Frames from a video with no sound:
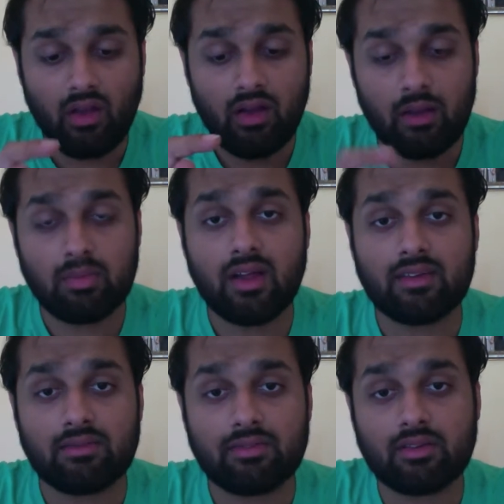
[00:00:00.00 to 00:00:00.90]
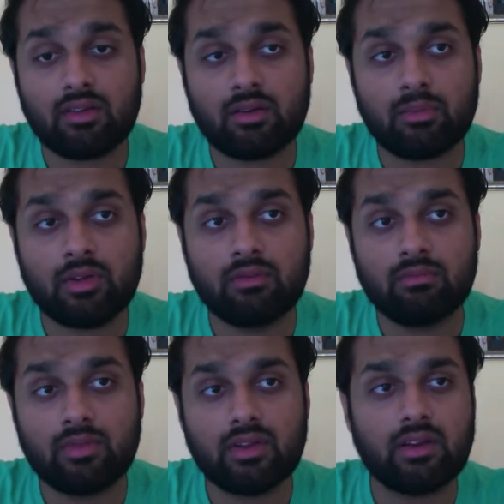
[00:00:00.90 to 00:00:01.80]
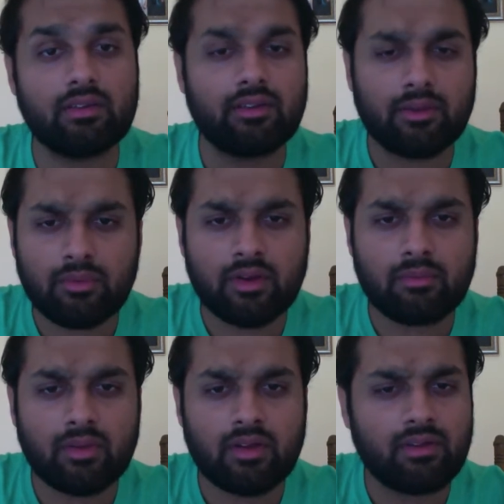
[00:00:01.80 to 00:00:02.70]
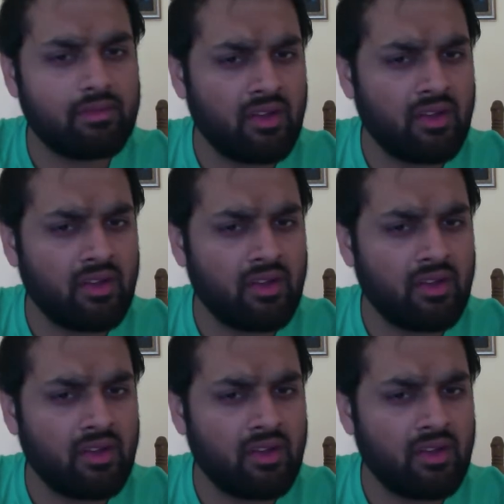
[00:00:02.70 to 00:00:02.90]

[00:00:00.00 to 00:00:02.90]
I blocked it for a little bit, but then I was like, wait a minute,